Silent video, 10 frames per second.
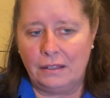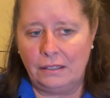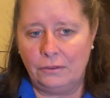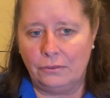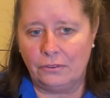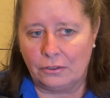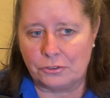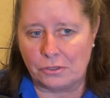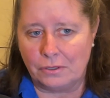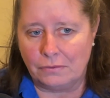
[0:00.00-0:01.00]
he uses
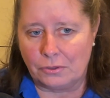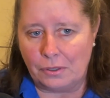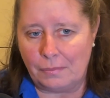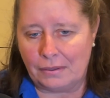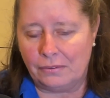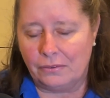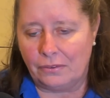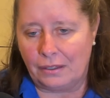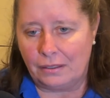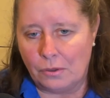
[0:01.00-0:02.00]
alternative learning methods
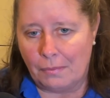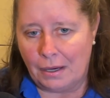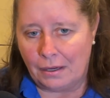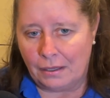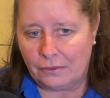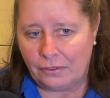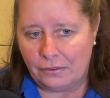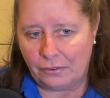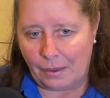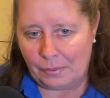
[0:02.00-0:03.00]
like mnemonics and
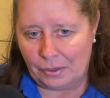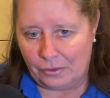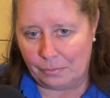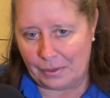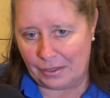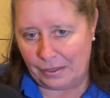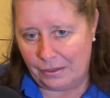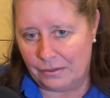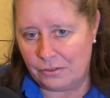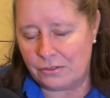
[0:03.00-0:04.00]
slapping on his body
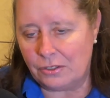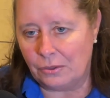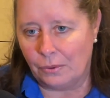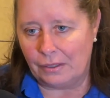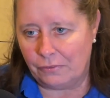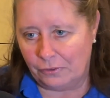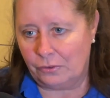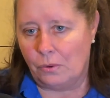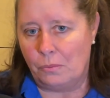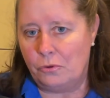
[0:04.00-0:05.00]
and, you know, like
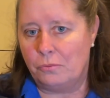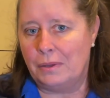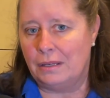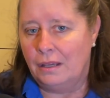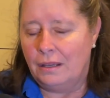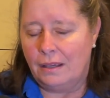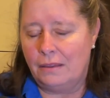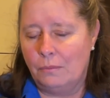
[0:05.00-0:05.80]
physical movement. And